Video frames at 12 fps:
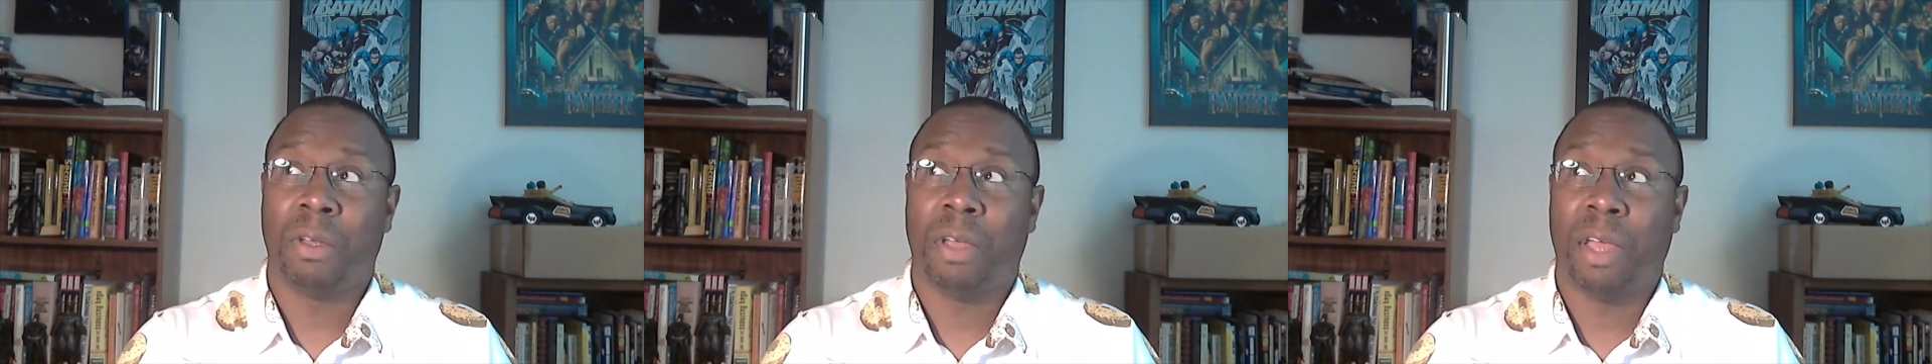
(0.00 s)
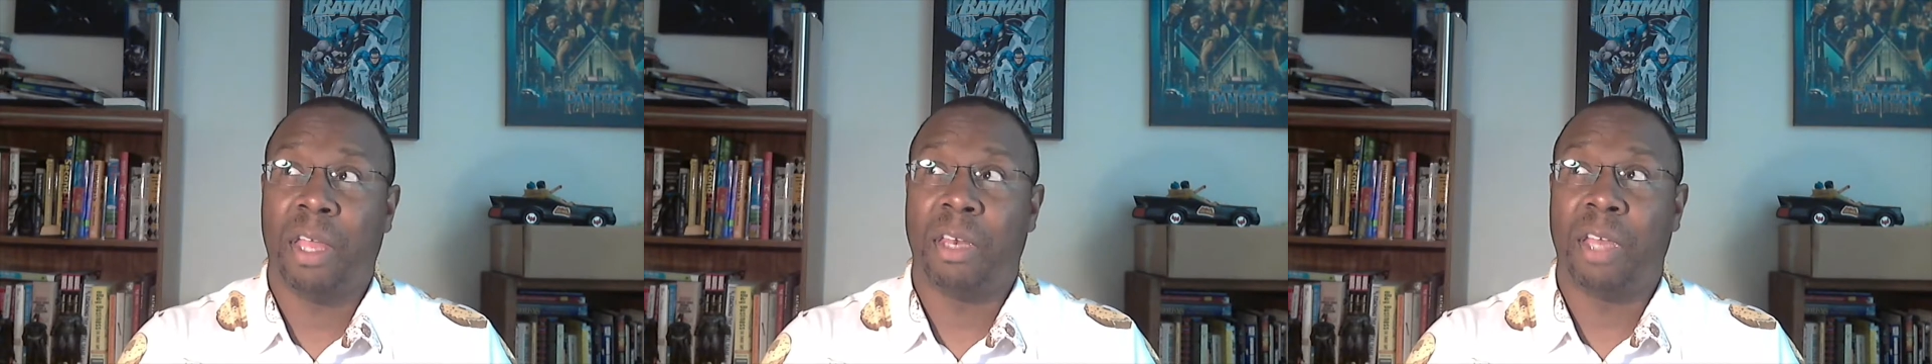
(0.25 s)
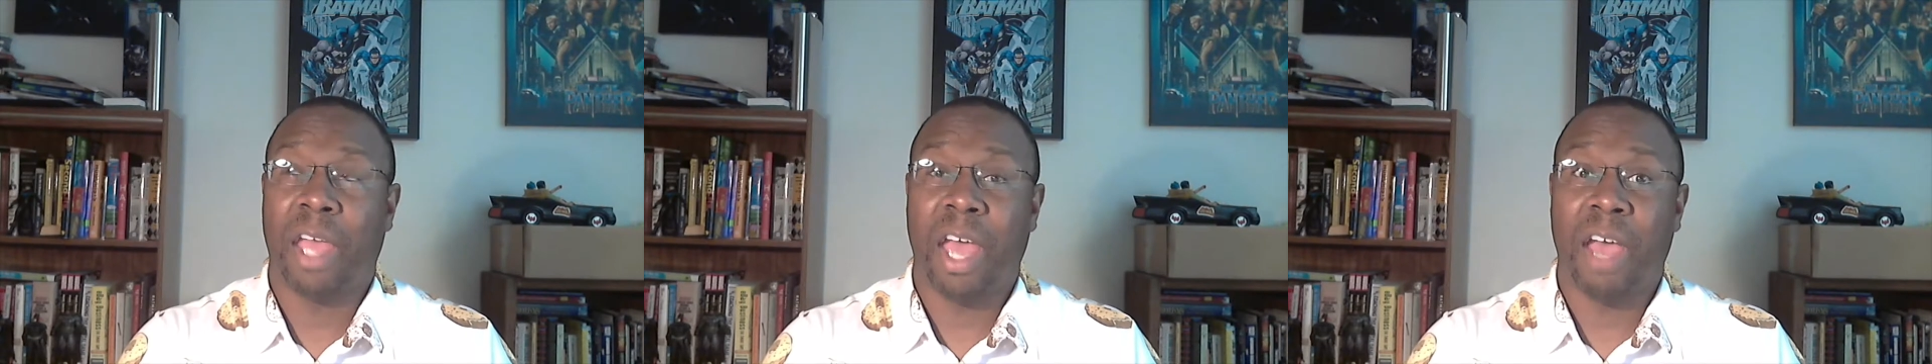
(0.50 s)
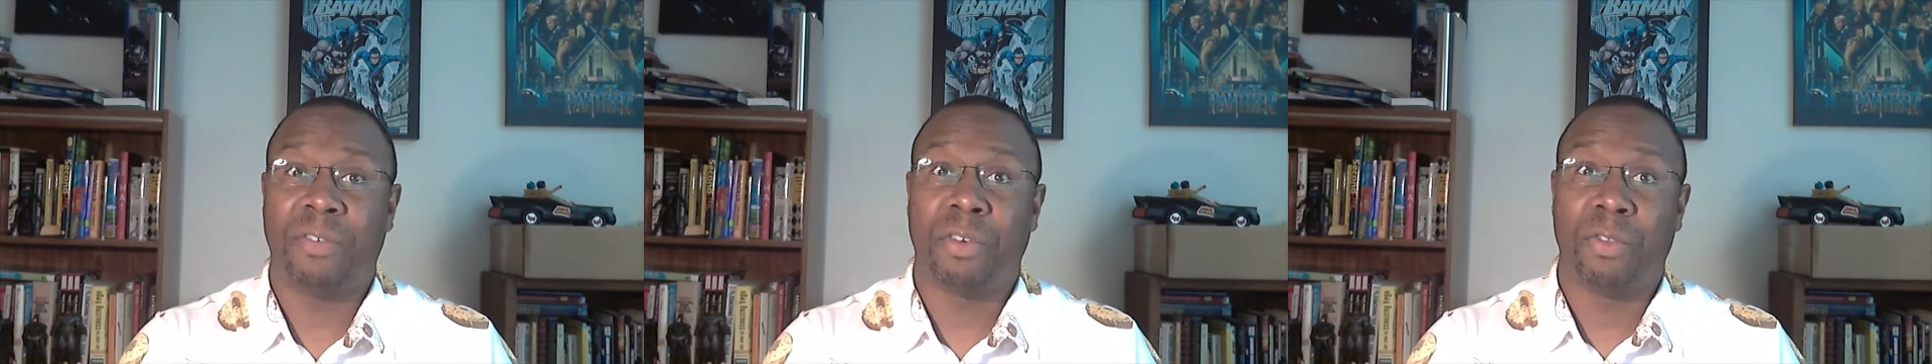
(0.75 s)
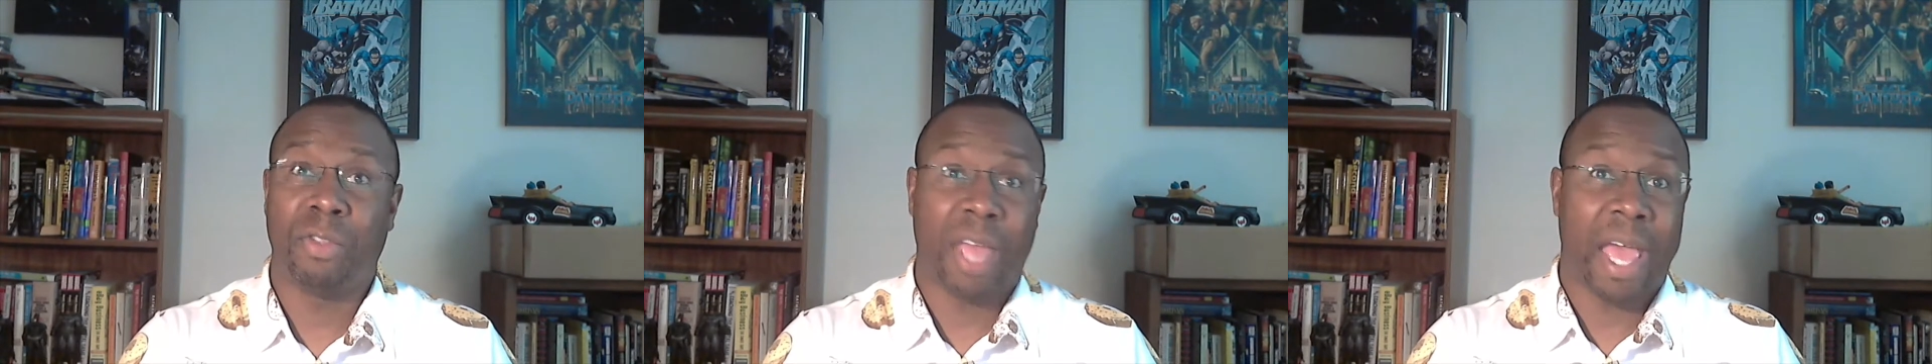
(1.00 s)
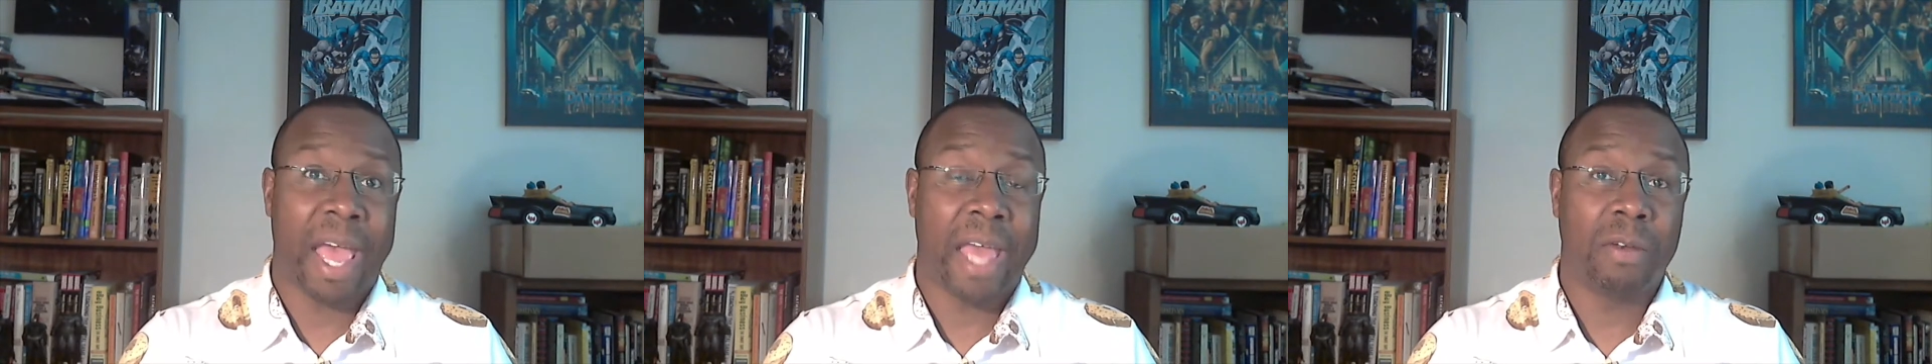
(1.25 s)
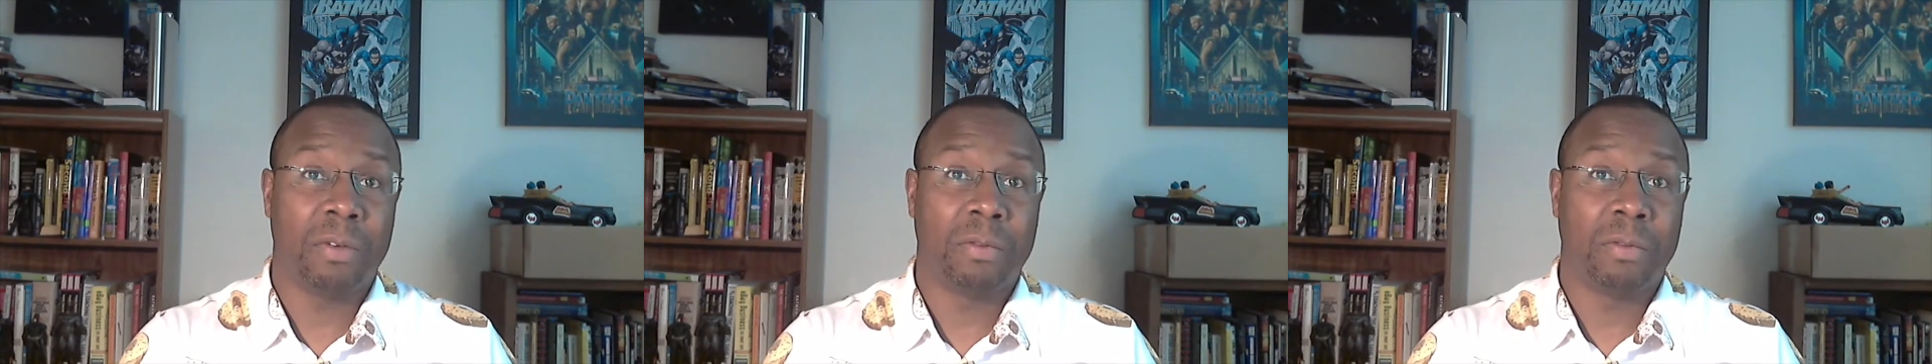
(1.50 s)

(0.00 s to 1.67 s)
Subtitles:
and after that,